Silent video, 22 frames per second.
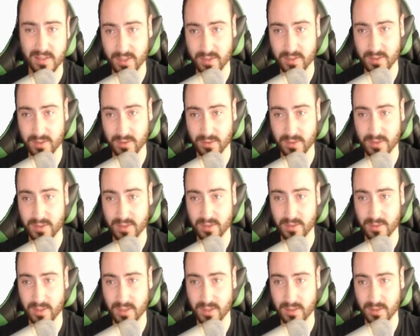So let's go
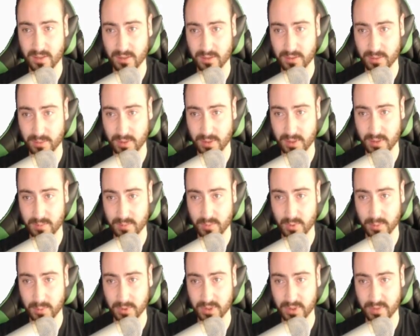ahead and go to our
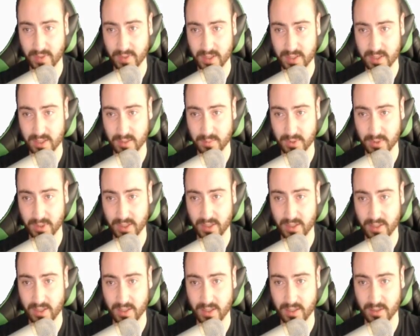mobile device simulator
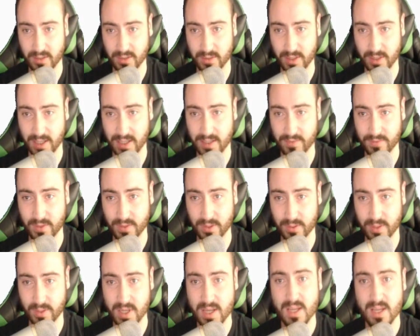here and go to
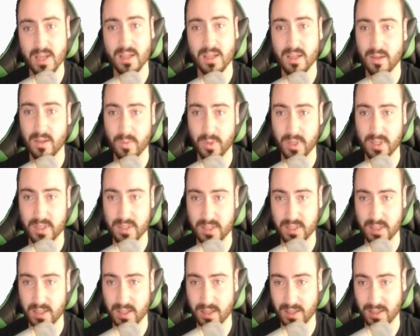iPhone, and we can
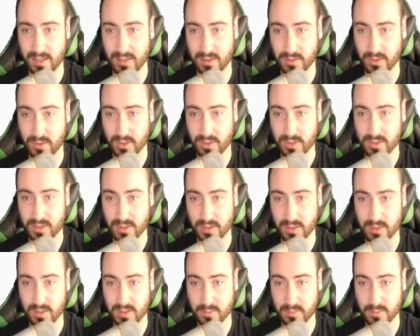see that it looks legit.